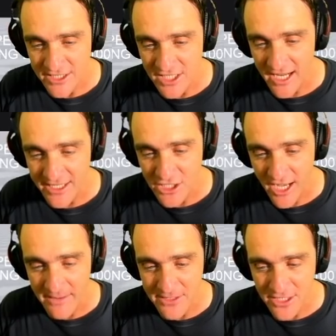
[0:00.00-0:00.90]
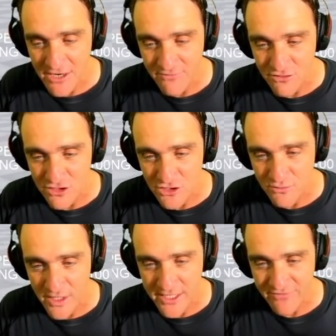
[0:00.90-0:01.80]
Sonic, you gotta be careful. You're
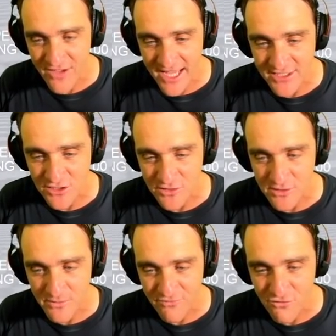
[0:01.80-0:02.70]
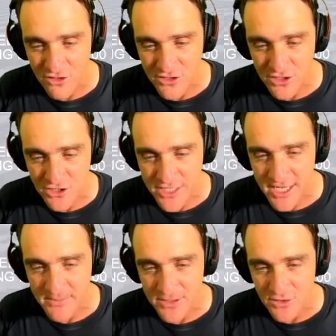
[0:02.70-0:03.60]
running faster than before, so you
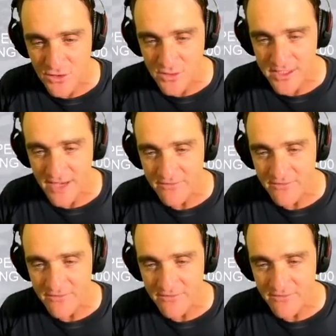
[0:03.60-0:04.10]
can't be going that